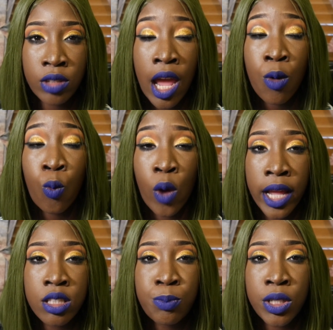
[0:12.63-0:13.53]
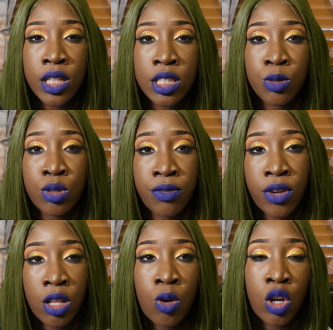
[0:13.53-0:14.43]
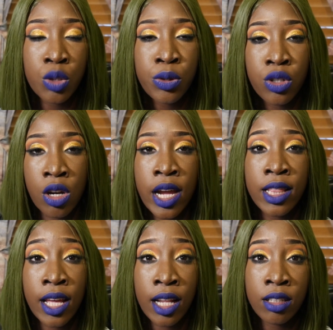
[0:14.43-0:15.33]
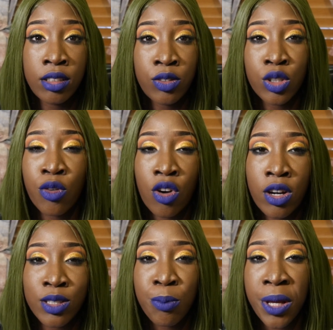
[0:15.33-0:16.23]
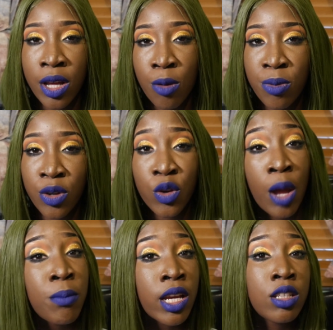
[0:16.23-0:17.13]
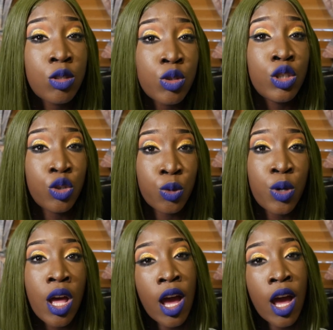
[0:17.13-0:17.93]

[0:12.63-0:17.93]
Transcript: I went because it was a fellow entrepreneur, and then it's of course makeup, and you know I make it do what it do.